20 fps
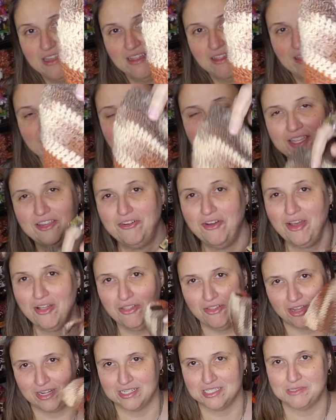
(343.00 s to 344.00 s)
Like you know how
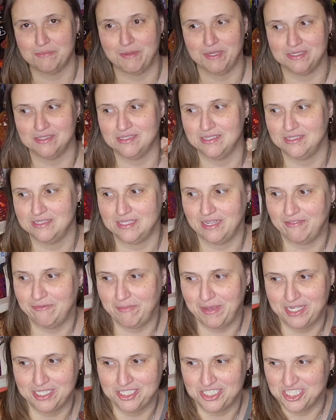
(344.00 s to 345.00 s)
long it's been since I've
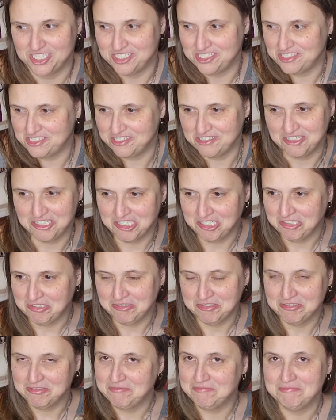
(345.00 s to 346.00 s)
made just
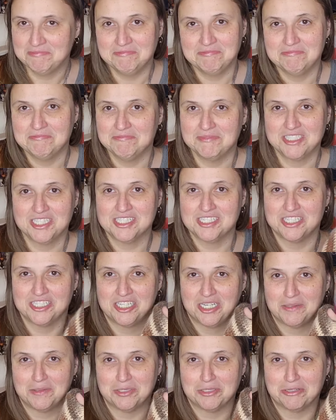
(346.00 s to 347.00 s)
just a
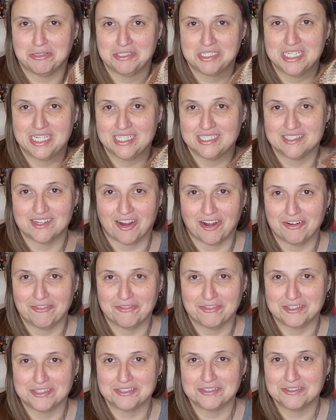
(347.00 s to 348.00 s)
double crochet
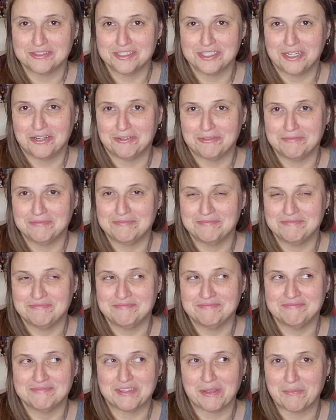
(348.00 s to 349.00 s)
scarf or, you know,
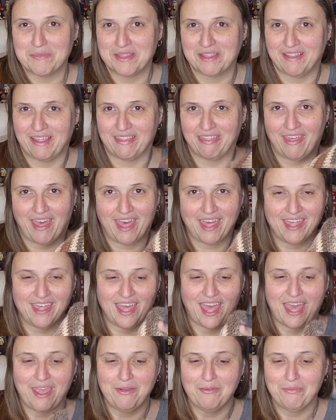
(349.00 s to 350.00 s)
something like that.
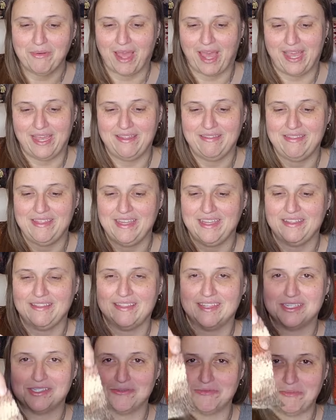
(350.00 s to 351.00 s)
I I think
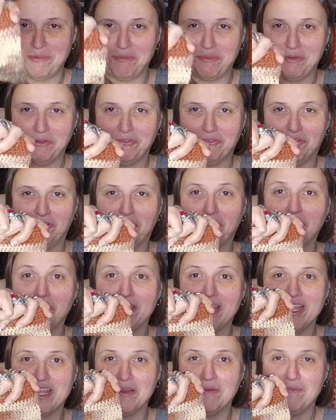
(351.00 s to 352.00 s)
this would be beautiful. Or
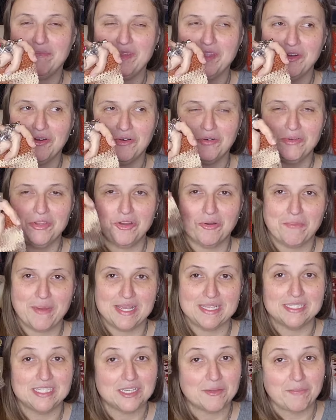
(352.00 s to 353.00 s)
like a, you know, your
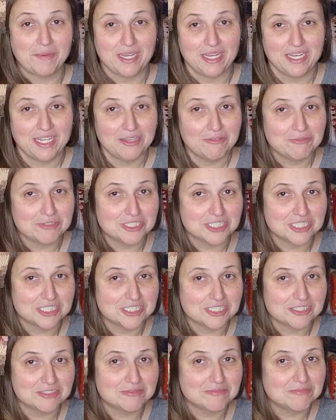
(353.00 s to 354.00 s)
basic beanie with
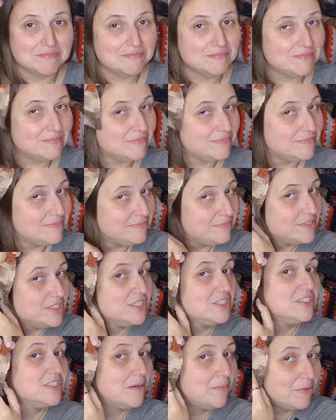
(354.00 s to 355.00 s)
just
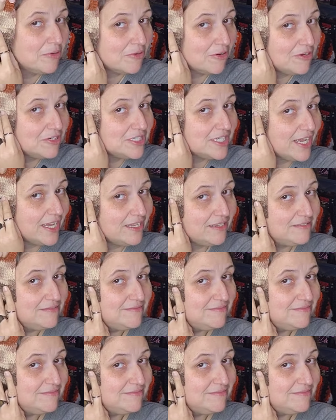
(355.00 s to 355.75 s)
just double crochet.